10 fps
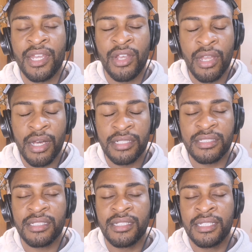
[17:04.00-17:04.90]
cannot
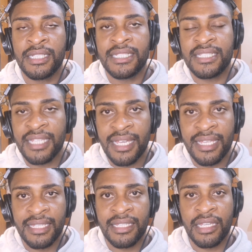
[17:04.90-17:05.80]

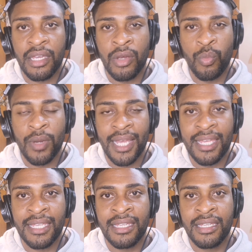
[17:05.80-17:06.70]
take
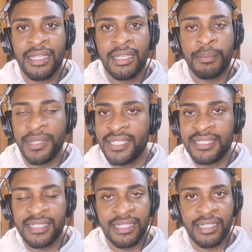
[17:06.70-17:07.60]
away
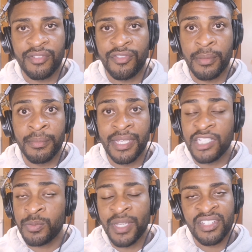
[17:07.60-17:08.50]
policing from
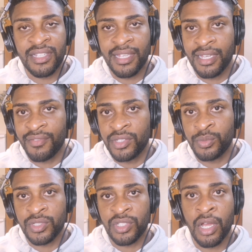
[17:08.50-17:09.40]
especially
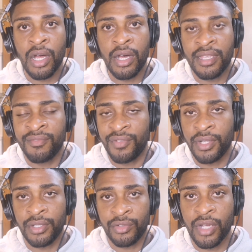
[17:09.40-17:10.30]
areas which are high in
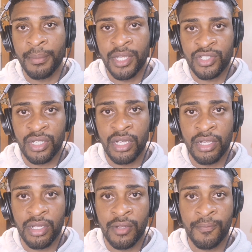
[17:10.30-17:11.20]
violent crime like
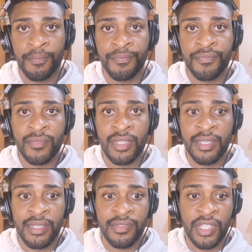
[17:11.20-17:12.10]
Chicago.
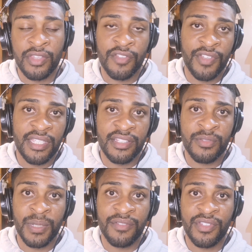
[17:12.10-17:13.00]
The
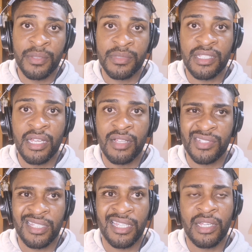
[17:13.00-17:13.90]
figures speak for
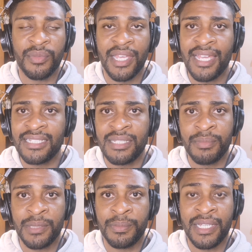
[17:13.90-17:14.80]
themselves. I think only
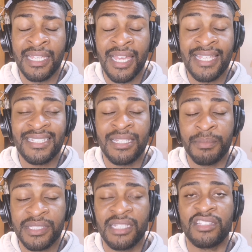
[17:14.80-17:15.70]

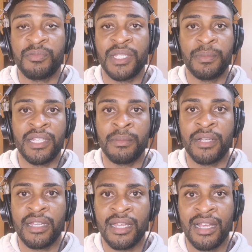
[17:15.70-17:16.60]
18% of people in
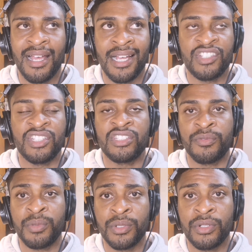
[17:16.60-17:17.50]
America actually
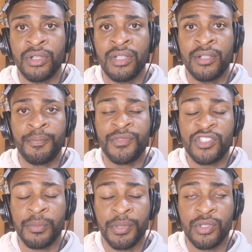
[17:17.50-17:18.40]

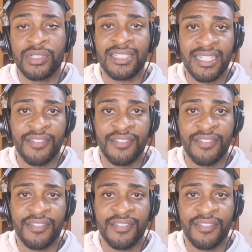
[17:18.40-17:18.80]
support